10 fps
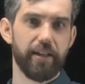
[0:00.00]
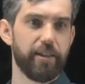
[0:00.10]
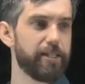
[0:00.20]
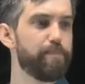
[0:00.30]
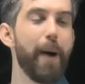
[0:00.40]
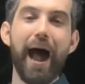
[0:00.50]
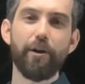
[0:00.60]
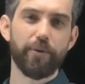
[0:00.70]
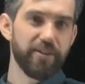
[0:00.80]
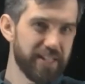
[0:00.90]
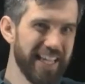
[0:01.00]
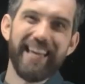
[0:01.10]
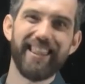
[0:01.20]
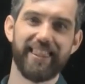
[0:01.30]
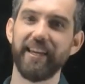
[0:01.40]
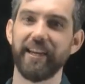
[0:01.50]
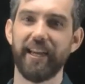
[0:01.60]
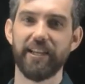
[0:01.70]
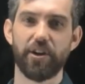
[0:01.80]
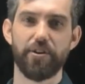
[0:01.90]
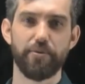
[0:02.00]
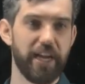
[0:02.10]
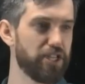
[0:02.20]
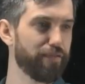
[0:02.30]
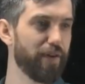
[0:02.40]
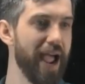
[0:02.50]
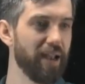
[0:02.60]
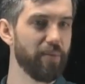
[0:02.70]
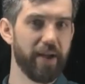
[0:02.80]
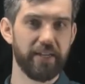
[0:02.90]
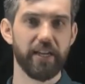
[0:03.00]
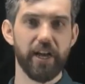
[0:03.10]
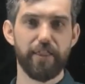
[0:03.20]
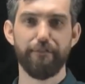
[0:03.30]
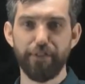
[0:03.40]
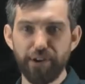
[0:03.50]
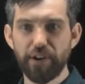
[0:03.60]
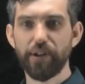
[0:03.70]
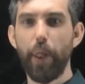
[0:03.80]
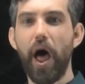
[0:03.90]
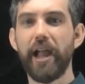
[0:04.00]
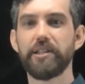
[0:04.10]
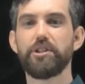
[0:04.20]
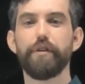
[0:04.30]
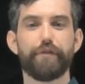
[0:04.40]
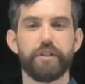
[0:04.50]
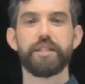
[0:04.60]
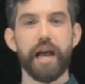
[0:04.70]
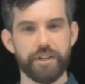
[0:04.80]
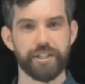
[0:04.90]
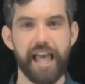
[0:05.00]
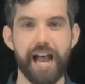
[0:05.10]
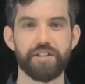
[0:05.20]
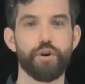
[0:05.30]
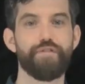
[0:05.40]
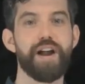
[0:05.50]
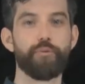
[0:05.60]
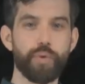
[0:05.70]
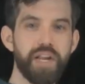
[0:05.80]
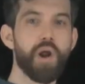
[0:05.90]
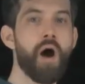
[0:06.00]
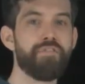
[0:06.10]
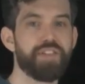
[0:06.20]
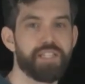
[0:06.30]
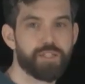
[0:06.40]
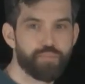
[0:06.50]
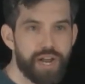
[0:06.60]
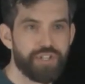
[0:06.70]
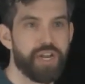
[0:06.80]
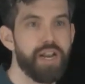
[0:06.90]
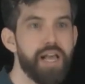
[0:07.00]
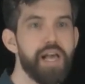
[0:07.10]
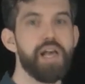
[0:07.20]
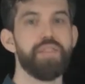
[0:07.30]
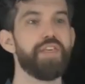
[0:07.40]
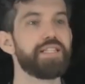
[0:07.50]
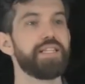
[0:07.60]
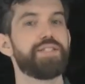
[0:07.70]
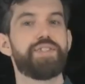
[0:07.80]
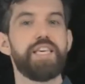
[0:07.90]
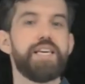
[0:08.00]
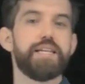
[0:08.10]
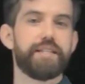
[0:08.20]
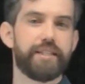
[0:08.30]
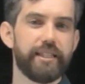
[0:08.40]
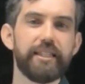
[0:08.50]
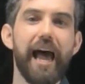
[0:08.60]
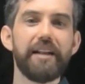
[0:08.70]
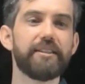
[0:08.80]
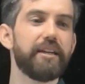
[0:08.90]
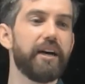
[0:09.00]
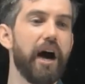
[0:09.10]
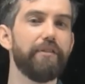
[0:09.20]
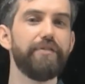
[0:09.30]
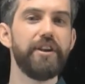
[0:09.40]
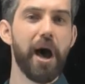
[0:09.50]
This backwards e thing is our notation for element. The vertical line stood for such that. So if I read off this expression, this is the set of